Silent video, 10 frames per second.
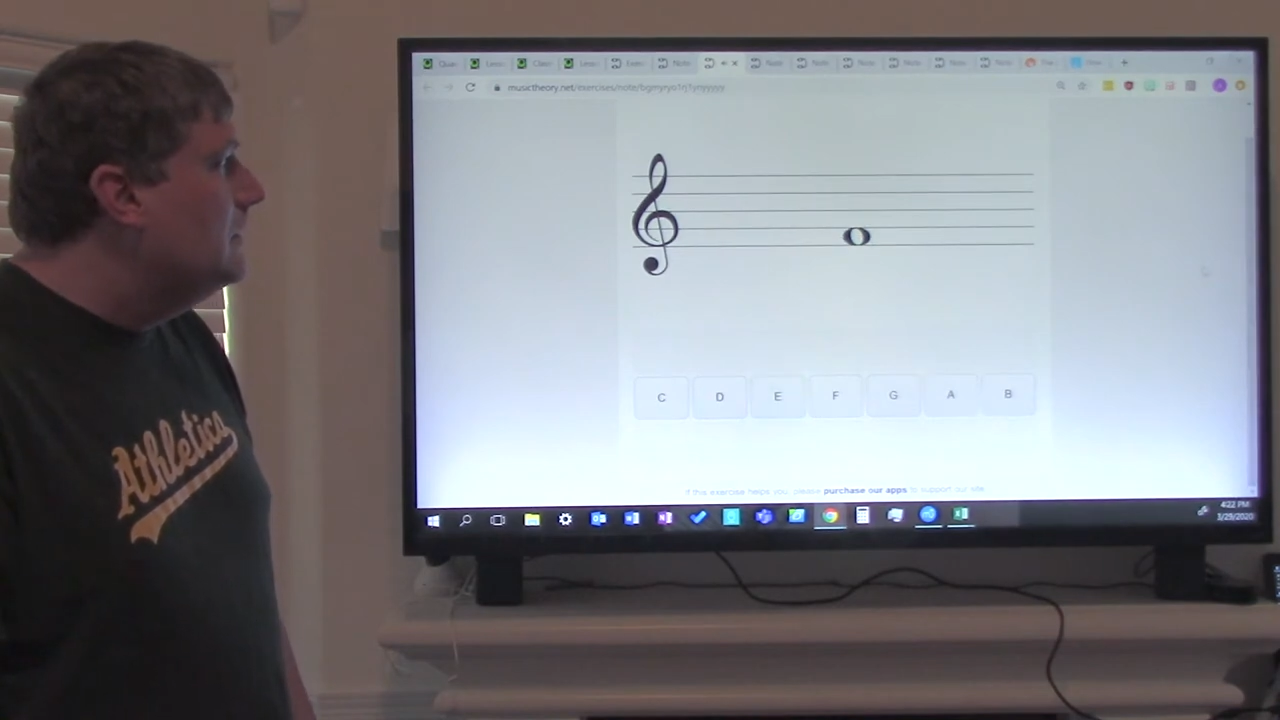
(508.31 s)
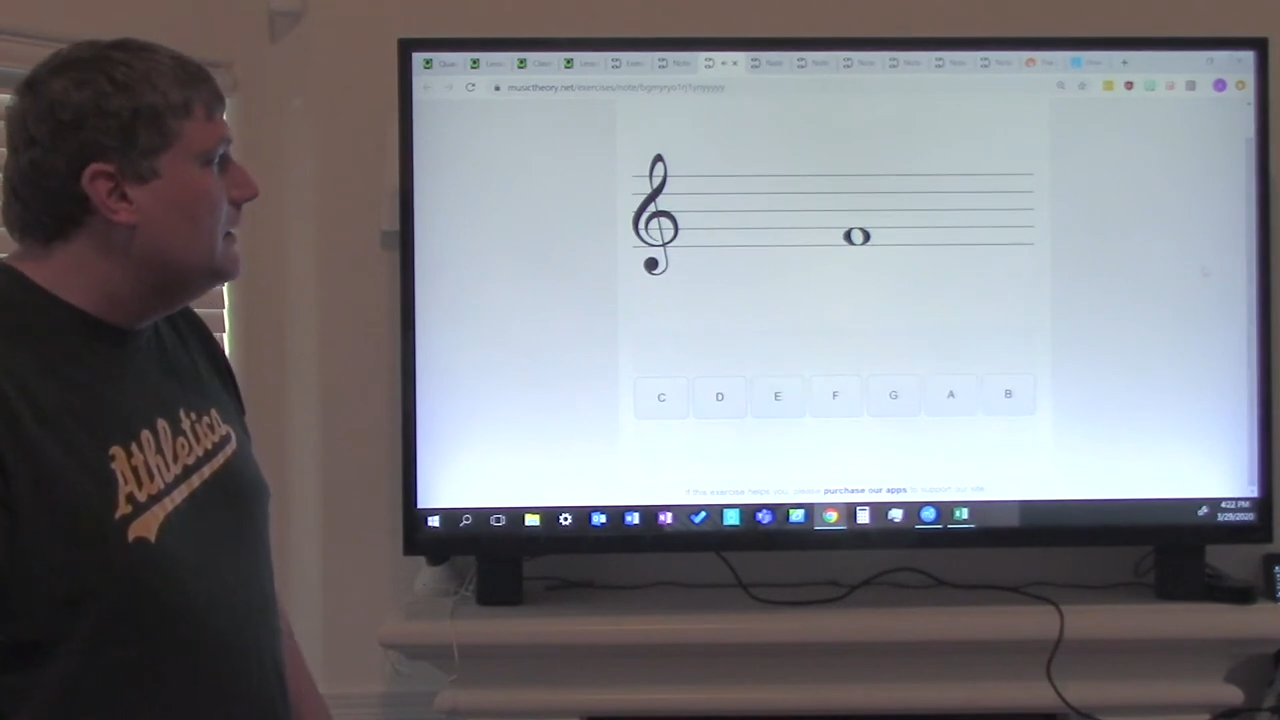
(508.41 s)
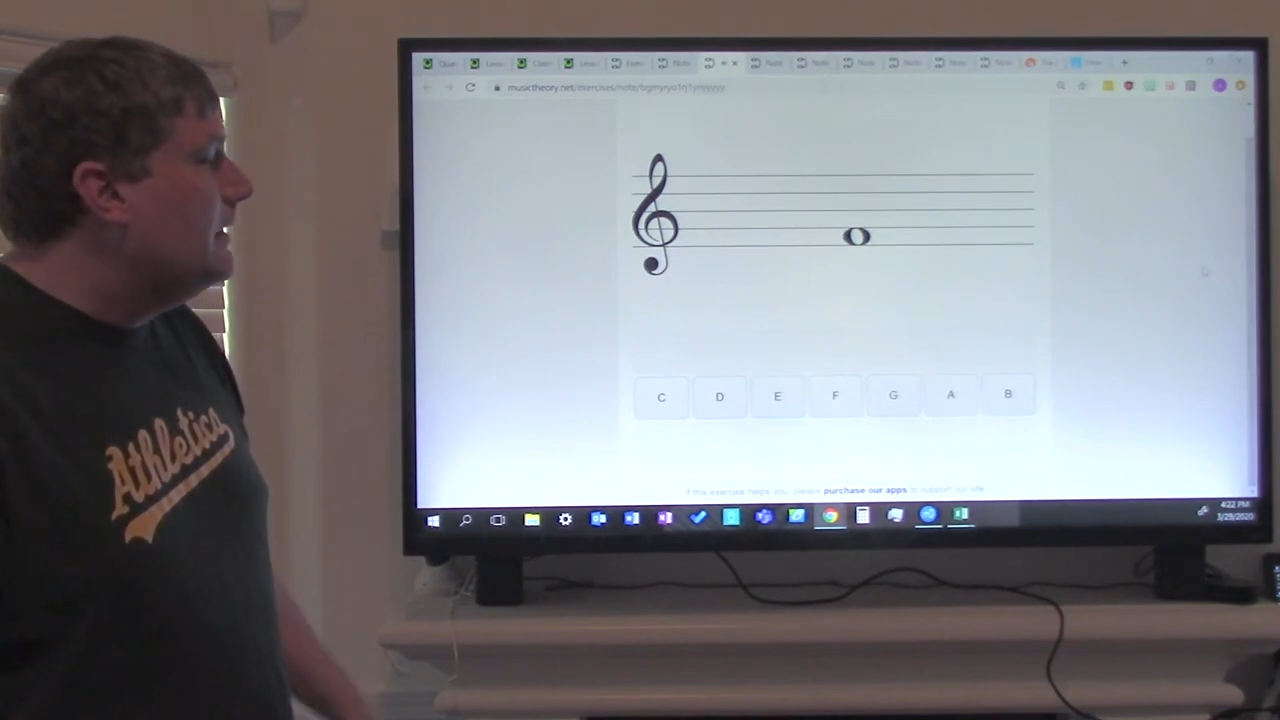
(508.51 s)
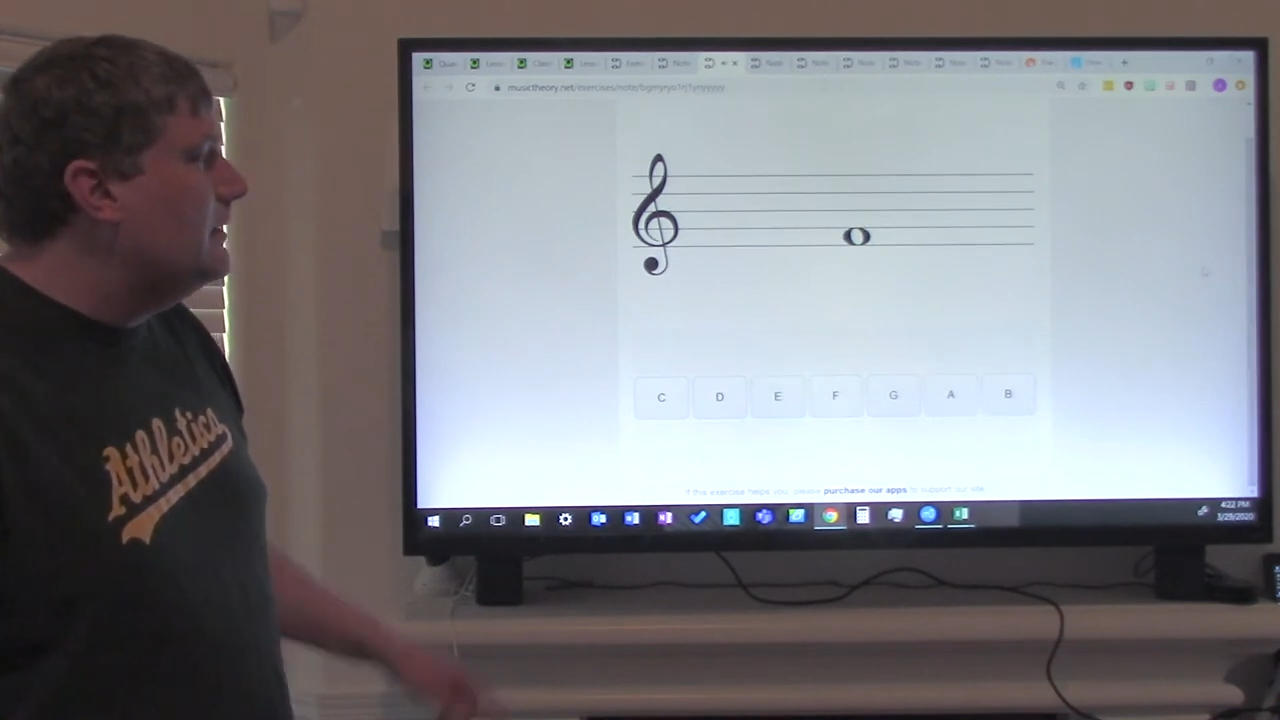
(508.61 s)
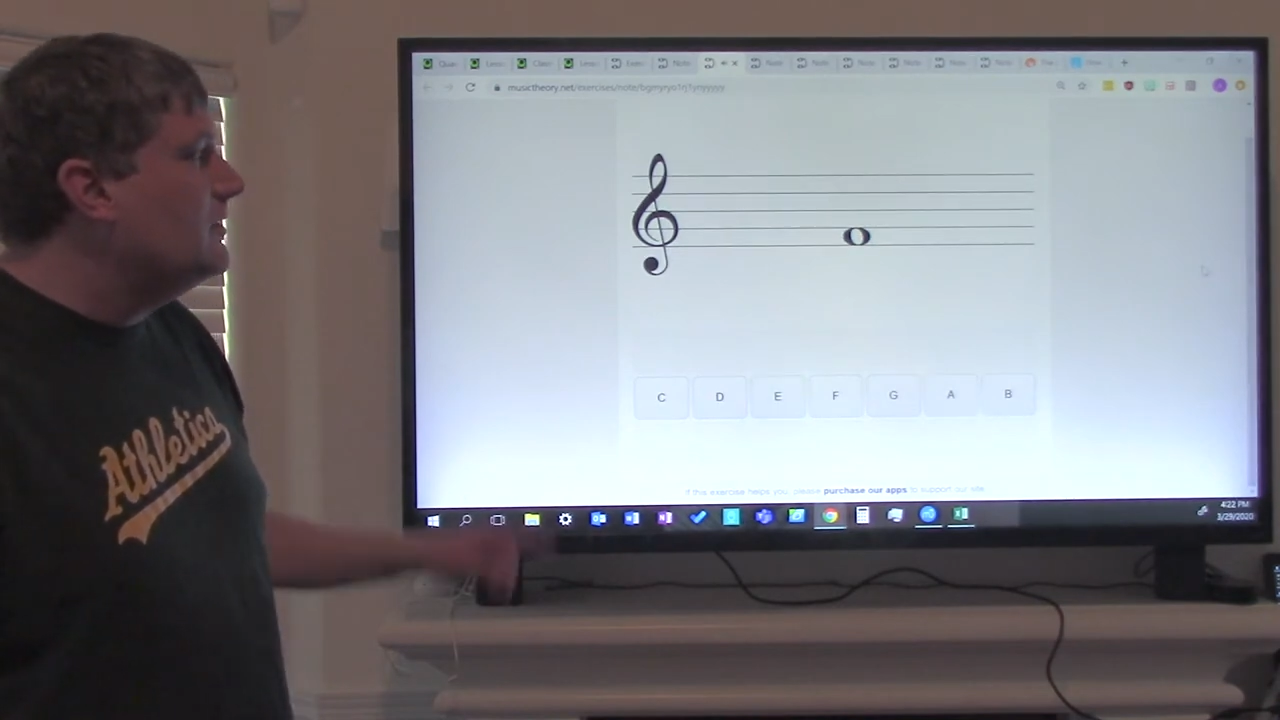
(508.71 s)

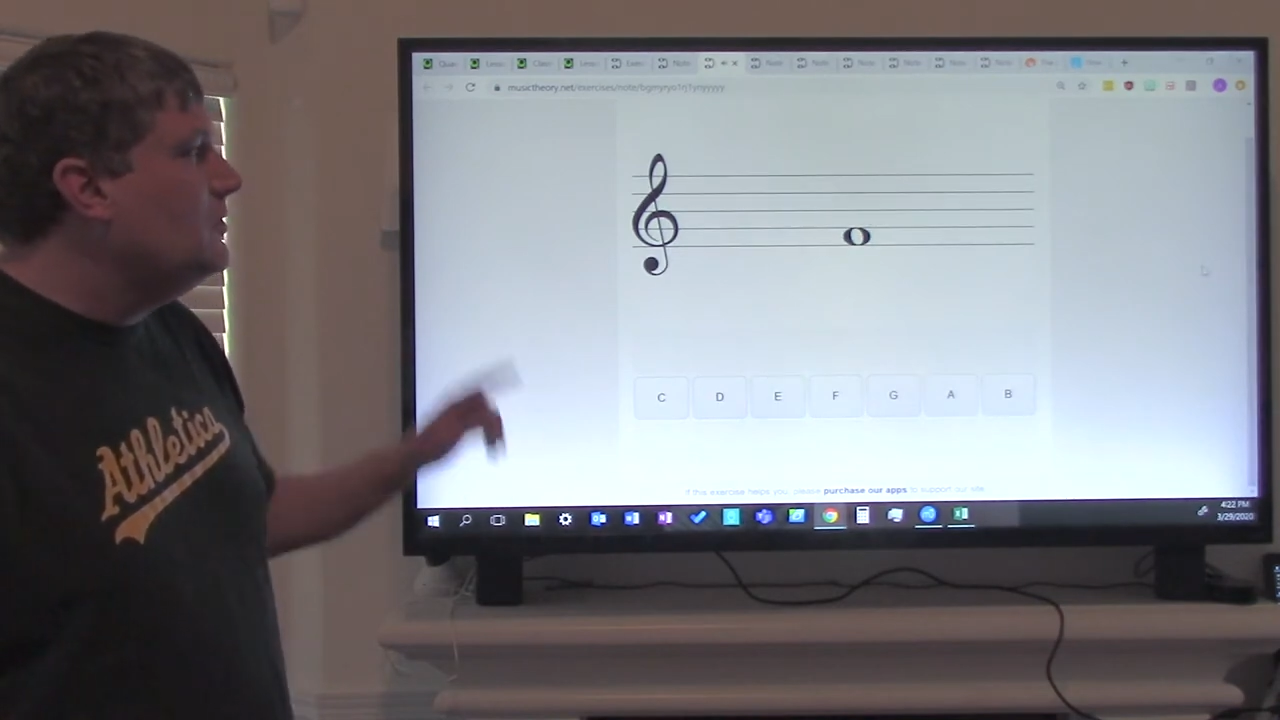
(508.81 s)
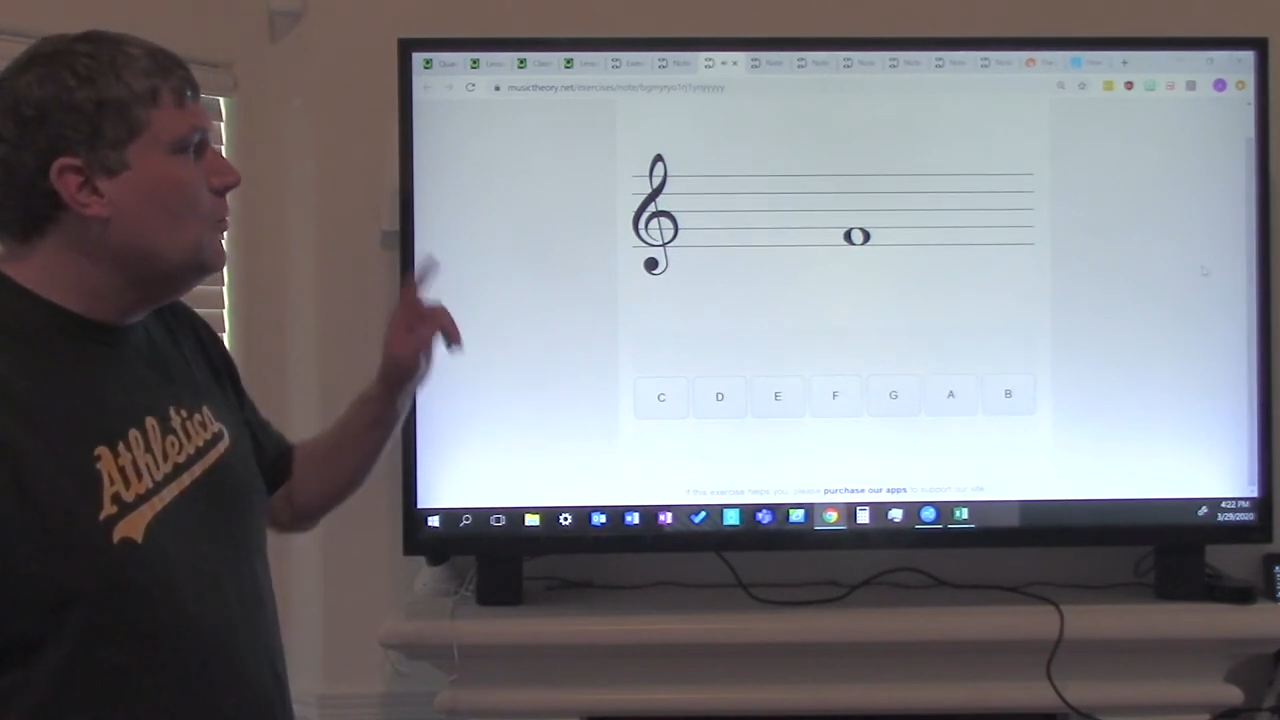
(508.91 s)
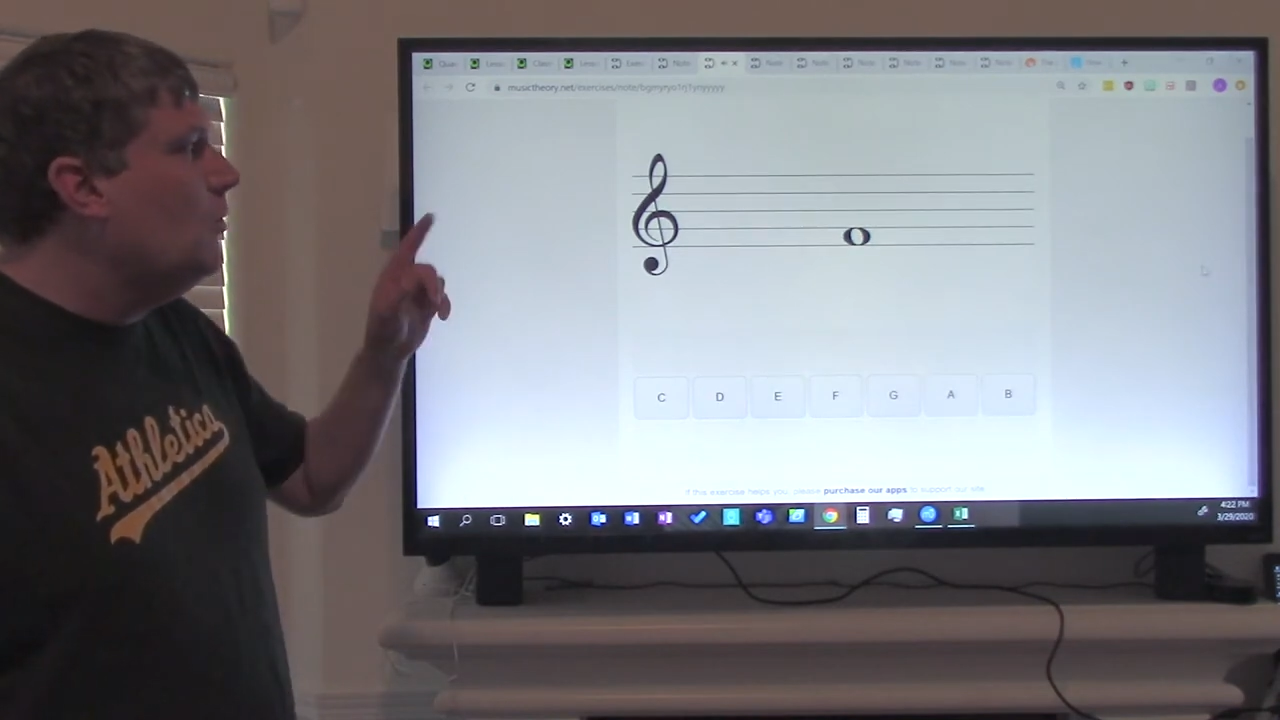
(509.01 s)
Okay, let's do